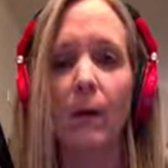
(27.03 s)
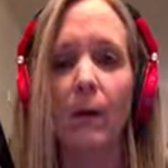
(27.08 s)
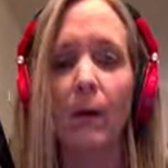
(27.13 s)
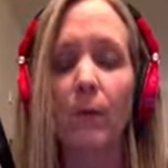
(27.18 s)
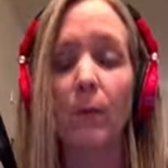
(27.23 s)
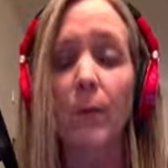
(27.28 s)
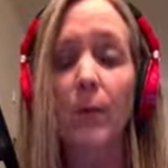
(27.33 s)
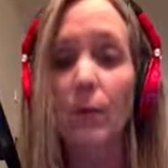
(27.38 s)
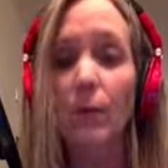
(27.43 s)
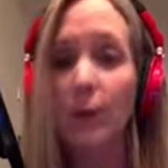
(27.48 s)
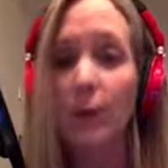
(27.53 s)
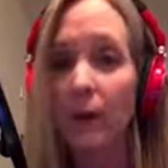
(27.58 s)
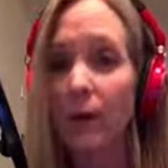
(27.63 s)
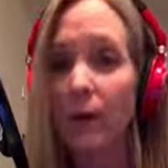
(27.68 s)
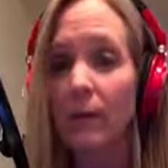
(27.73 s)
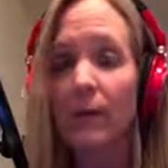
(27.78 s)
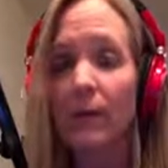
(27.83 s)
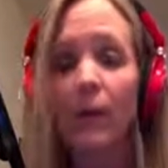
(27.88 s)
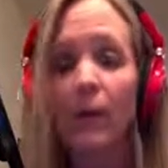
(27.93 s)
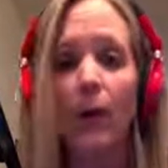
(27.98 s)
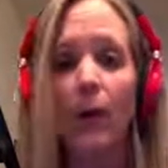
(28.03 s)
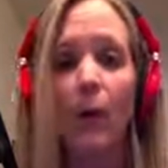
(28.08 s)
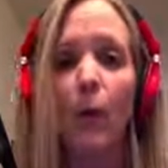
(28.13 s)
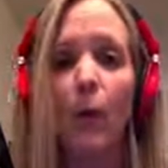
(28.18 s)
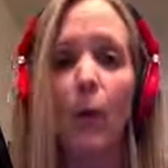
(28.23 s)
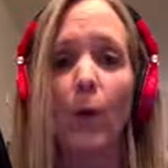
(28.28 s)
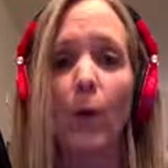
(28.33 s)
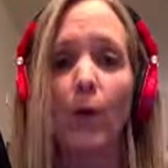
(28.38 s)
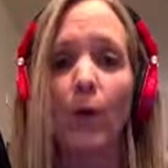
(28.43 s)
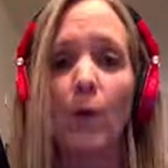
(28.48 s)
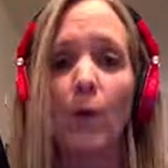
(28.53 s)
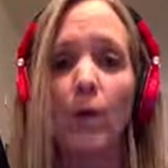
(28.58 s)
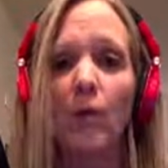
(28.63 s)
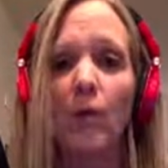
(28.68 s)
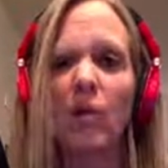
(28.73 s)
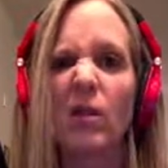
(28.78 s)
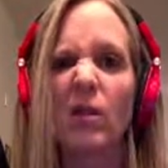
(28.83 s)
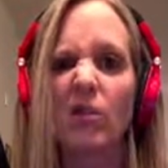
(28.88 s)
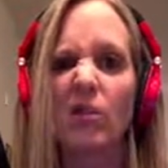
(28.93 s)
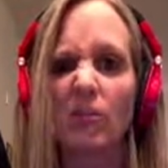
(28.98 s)
pitch bend where you can
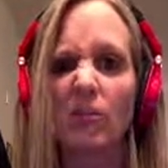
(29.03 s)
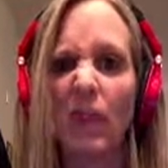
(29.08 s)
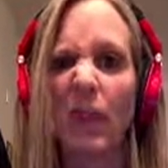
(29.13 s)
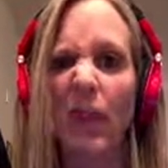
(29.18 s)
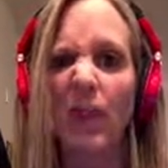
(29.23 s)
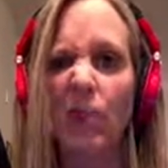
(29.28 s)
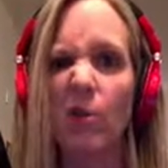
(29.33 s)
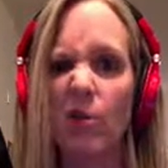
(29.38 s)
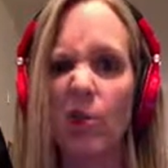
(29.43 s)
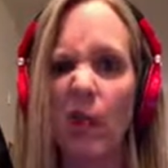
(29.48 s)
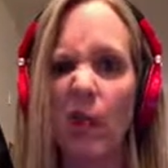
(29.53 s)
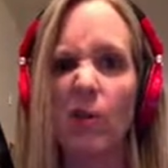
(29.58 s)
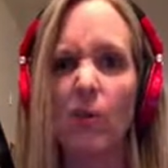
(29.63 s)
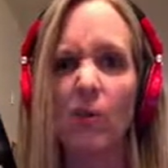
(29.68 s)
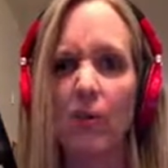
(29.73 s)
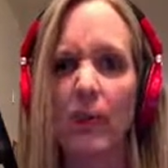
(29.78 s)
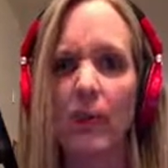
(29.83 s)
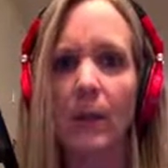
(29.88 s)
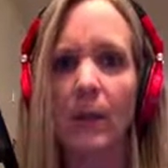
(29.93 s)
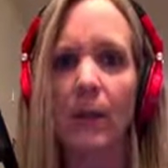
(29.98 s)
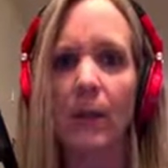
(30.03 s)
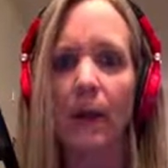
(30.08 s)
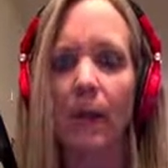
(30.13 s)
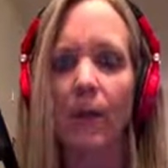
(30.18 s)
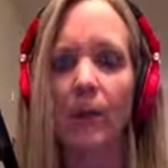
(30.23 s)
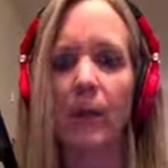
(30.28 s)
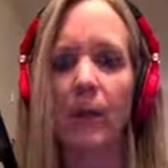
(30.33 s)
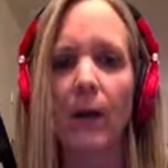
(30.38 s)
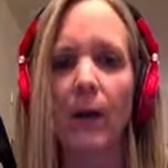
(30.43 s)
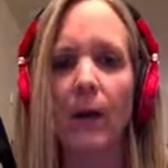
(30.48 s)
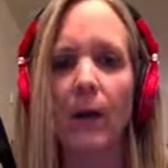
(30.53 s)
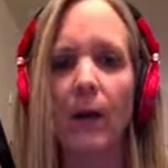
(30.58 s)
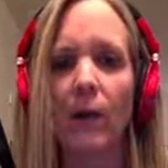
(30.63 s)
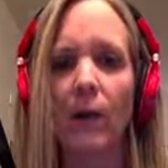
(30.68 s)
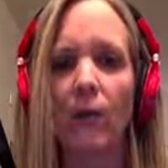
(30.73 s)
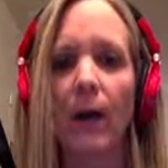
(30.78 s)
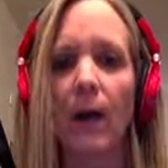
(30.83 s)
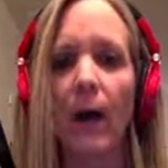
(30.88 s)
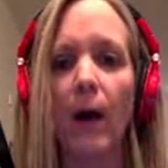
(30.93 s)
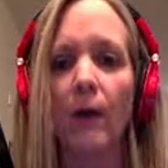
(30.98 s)
just kind of change the DNA of the sound on the
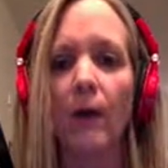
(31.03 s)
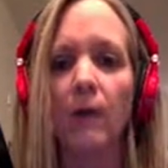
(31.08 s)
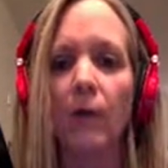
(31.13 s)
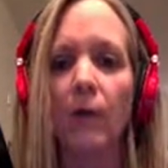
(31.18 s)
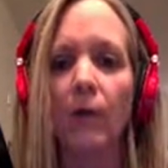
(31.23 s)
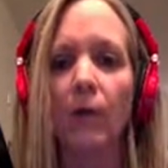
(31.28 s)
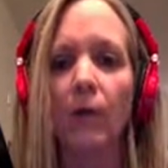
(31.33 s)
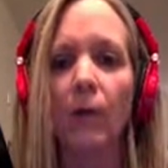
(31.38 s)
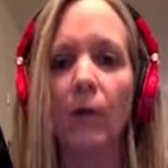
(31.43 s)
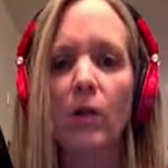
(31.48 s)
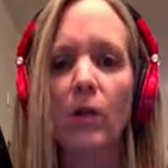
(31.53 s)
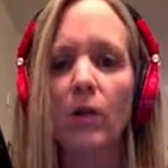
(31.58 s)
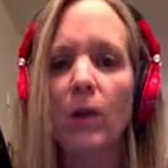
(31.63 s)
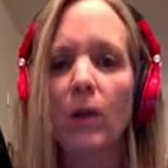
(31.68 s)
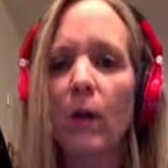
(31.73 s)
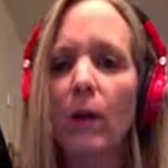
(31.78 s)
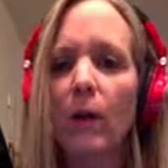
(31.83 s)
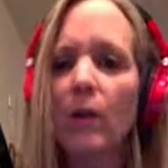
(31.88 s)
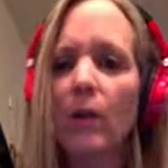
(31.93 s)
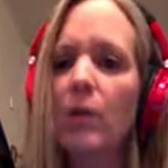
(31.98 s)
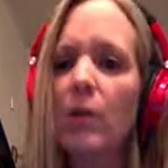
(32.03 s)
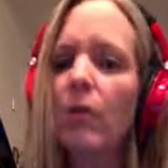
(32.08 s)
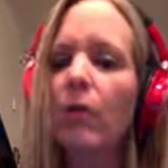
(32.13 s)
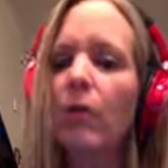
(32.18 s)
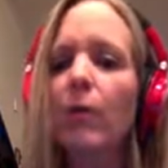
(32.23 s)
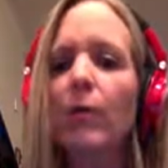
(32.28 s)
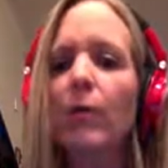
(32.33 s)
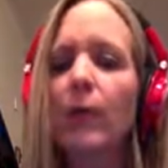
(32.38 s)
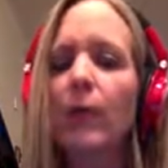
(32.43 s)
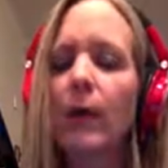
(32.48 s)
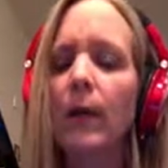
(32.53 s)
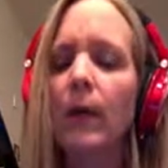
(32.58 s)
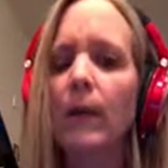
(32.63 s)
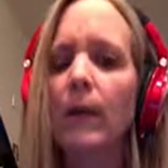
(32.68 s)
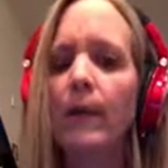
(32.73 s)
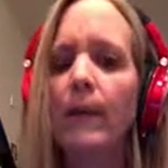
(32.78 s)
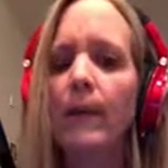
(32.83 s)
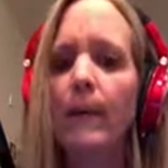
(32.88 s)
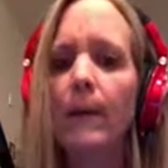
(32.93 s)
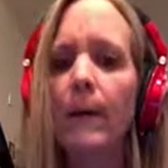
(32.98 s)
fly. So first of all, let me show you
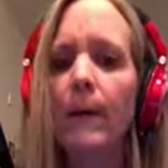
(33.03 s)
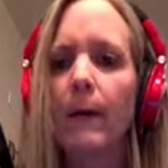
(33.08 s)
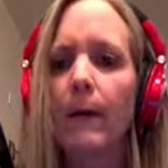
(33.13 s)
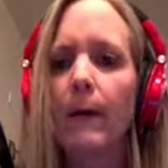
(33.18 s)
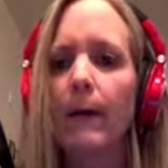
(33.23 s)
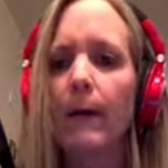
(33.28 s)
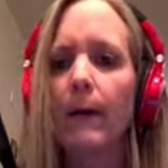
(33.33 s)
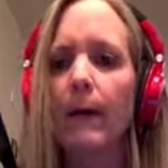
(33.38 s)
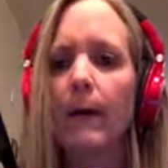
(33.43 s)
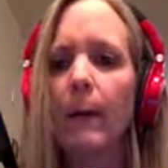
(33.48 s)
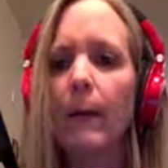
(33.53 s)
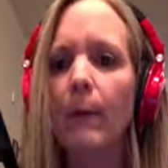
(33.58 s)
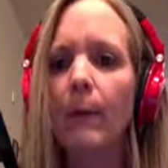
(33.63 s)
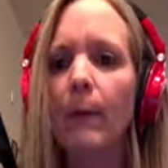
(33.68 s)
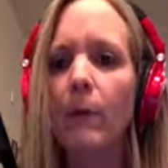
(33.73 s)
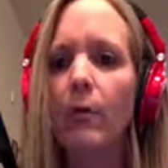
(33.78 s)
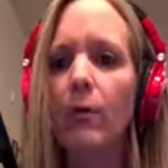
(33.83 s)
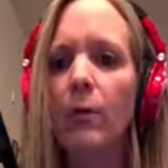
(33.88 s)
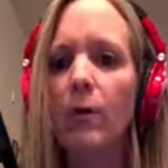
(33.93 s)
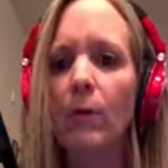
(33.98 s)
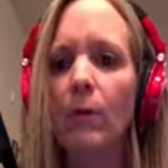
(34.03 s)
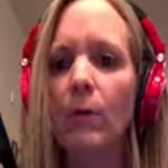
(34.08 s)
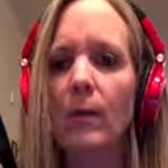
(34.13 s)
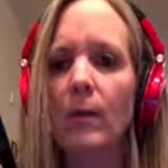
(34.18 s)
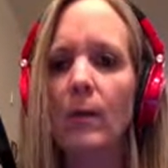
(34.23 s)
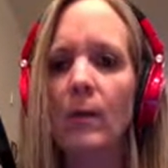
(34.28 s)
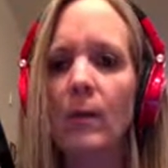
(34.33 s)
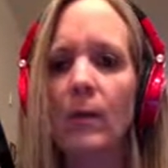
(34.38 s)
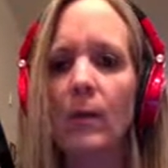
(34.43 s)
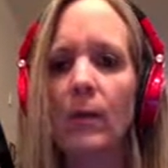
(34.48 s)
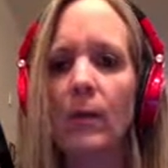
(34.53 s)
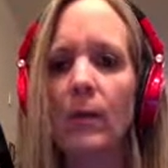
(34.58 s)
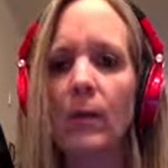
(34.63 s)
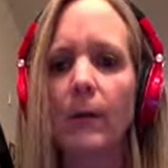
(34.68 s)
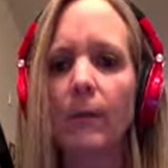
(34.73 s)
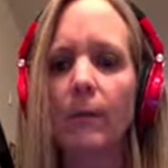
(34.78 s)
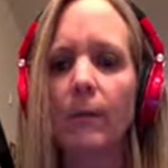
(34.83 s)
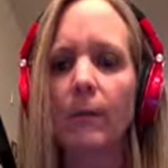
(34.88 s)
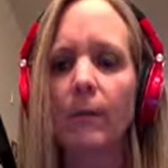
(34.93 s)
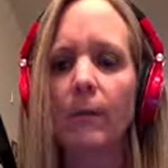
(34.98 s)
here. I'm going to show you in
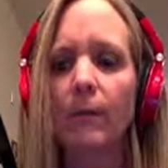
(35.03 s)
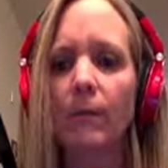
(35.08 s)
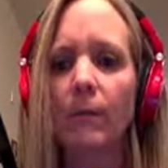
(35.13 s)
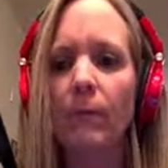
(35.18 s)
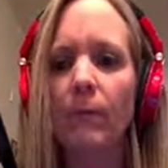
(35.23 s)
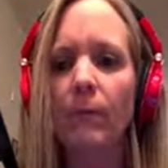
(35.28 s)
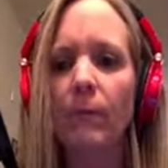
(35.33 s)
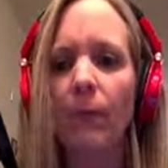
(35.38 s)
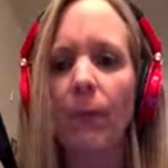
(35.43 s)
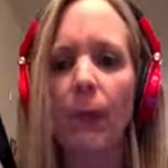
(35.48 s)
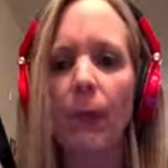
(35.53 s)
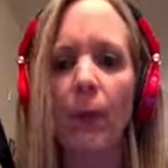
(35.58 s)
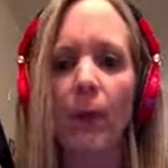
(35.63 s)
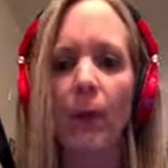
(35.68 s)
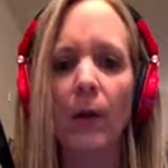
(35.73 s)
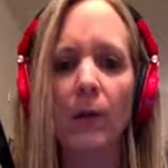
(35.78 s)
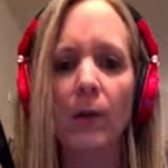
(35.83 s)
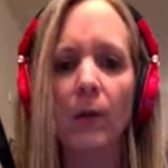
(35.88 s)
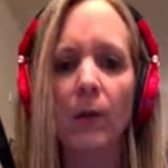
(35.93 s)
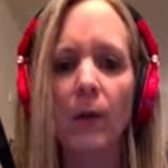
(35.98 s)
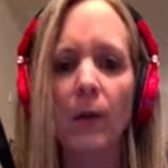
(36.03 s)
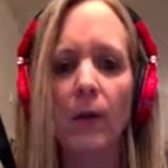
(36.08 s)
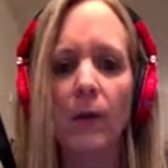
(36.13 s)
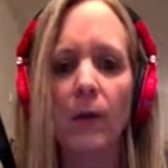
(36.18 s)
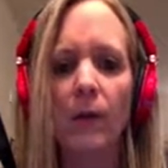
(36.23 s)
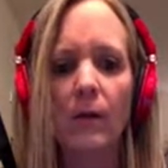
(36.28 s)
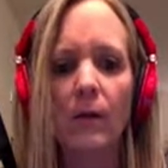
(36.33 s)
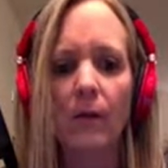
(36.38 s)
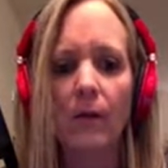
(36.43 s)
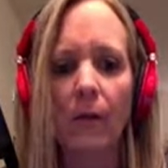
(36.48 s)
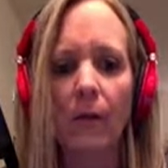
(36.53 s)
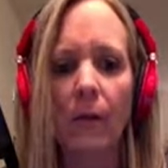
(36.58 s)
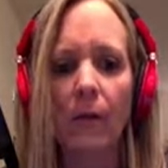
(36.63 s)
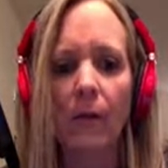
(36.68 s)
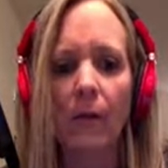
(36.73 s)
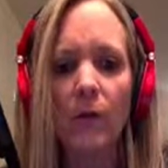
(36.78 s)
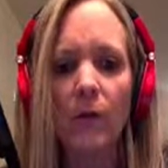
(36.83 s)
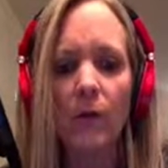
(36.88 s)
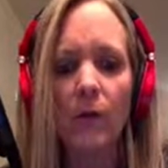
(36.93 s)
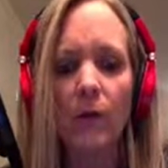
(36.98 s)
Serum how we're going to do this. And
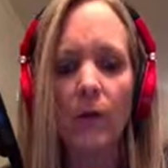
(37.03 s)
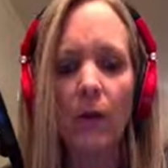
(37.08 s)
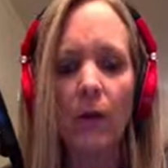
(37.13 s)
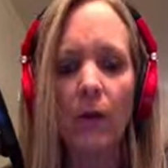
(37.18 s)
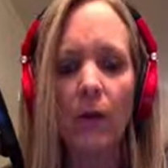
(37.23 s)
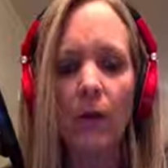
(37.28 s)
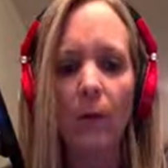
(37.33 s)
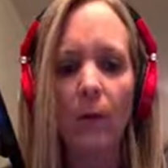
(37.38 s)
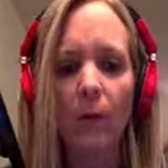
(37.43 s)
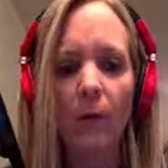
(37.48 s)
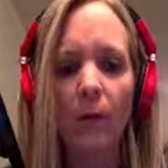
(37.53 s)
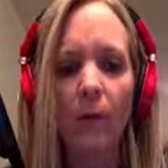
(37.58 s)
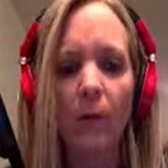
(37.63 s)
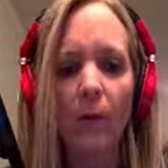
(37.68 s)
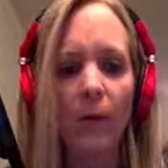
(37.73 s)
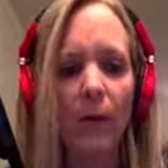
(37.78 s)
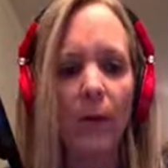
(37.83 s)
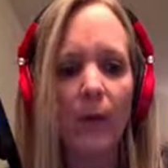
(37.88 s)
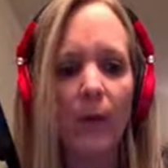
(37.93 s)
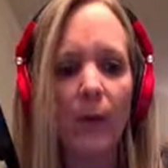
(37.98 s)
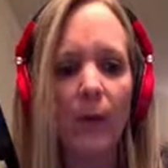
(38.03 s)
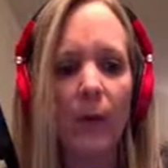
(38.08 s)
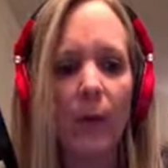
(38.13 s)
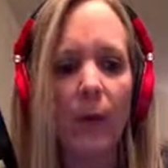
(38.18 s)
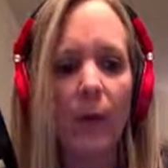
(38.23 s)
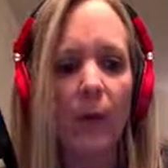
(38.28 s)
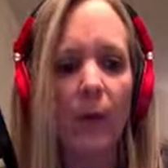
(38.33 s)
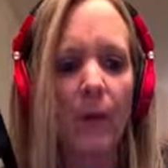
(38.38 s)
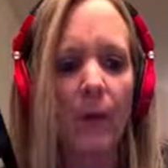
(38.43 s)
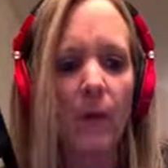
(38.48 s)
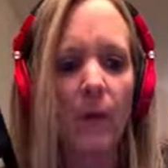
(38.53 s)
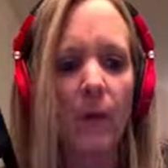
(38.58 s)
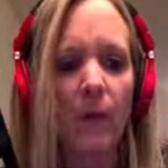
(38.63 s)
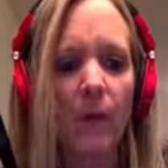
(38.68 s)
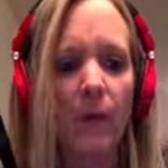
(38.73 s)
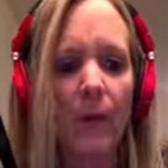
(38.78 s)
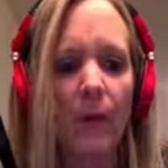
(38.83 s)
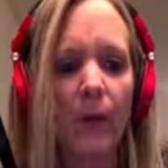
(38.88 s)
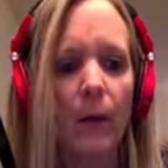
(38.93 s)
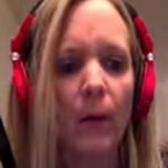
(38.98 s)
first of all, before we even talk about this
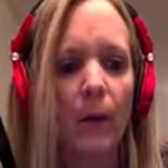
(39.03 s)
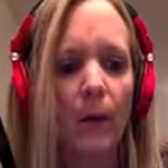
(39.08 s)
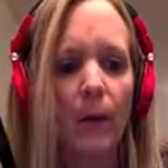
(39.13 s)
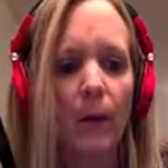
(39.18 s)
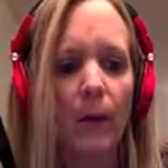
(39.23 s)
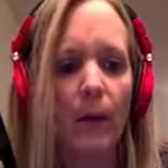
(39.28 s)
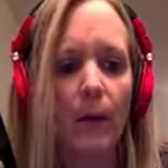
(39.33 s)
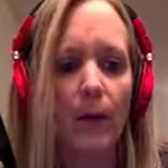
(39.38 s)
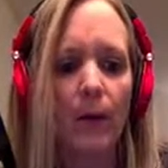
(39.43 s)
pitch bend deal,